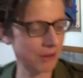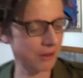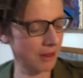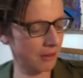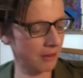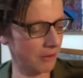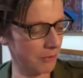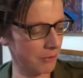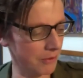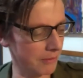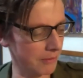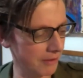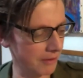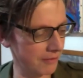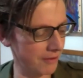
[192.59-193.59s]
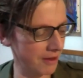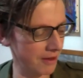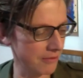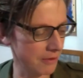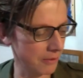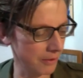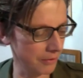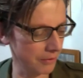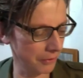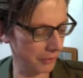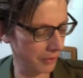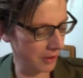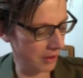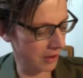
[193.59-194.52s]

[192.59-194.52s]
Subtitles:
This is one of my favourite ones.